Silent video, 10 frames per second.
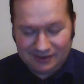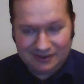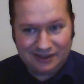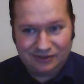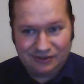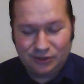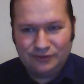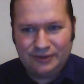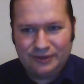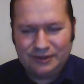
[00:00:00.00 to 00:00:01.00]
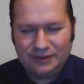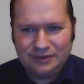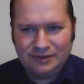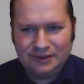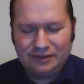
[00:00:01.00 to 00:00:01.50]
That's the only thing
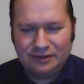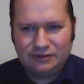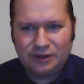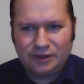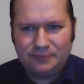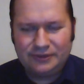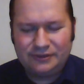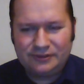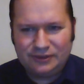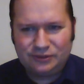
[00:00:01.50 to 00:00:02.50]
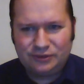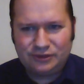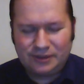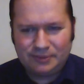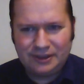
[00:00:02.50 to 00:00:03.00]
that can stop this
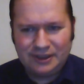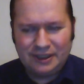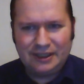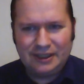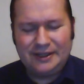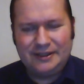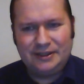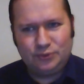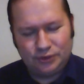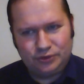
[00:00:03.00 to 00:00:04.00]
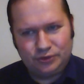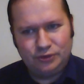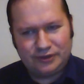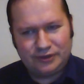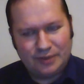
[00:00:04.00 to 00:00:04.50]
censorship, and it would do
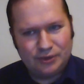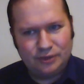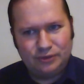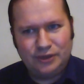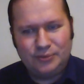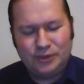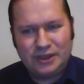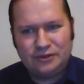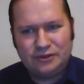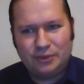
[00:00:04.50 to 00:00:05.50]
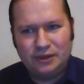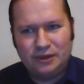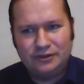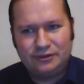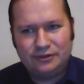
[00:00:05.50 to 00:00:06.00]
some good to the immigration
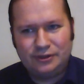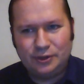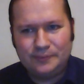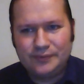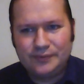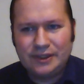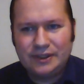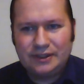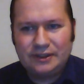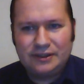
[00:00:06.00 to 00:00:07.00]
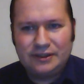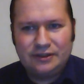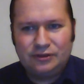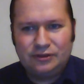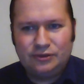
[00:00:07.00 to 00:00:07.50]
policies too.
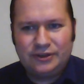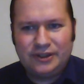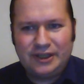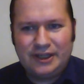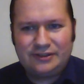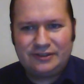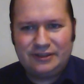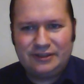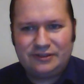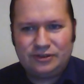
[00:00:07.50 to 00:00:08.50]
Susie Katz says the